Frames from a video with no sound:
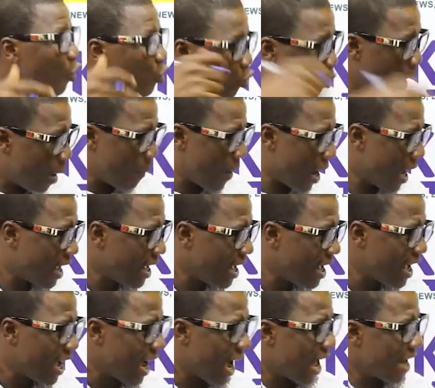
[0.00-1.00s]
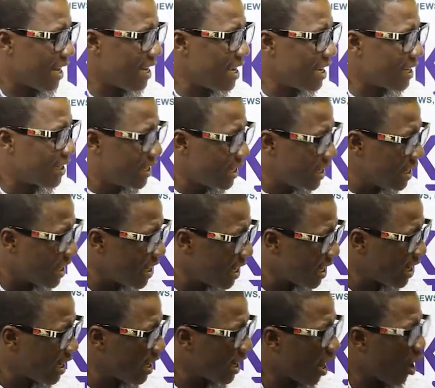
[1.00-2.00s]
to aba ade chen ye
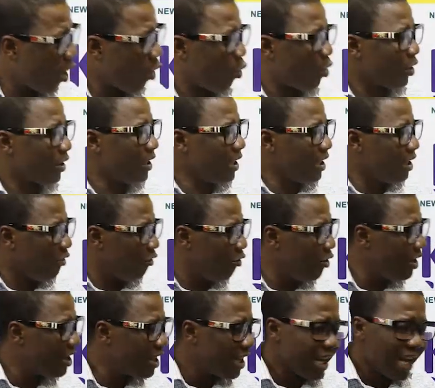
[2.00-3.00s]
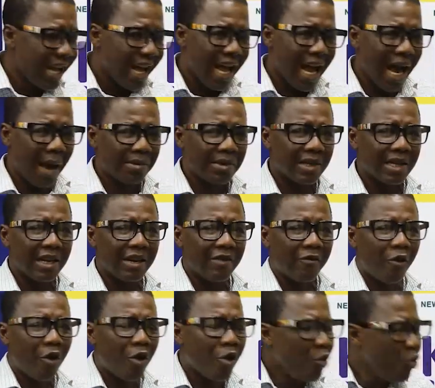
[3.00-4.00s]
a concede defeat. So the
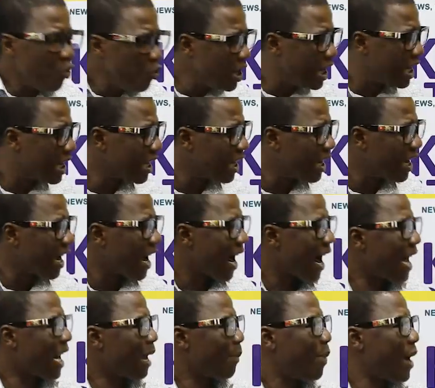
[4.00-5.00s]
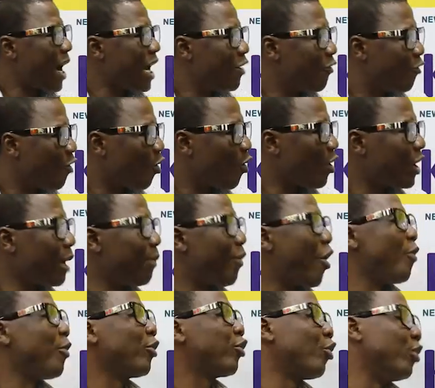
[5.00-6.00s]
following week and a party for call the
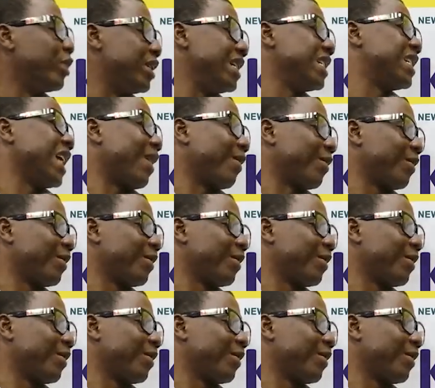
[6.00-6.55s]
Bawumia so data.